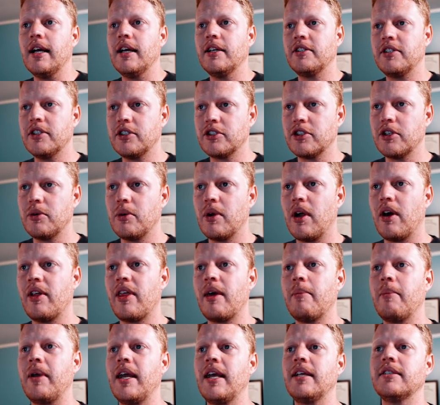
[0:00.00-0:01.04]
Essentially what all
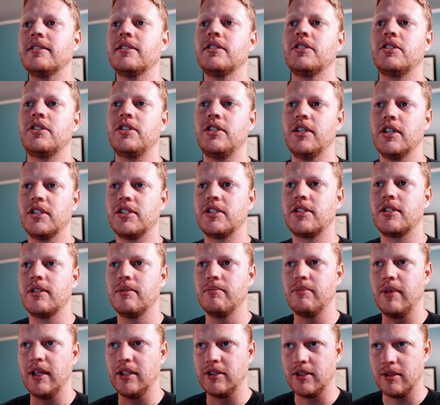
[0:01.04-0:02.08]
that means is
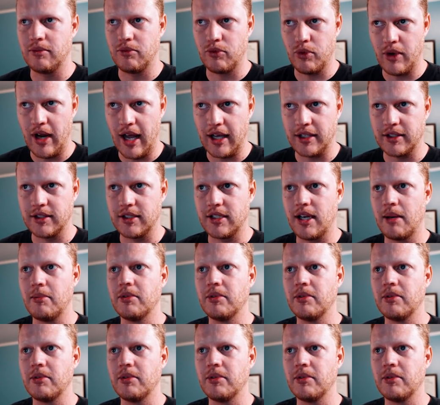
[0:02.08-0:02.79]
it's a 3-axis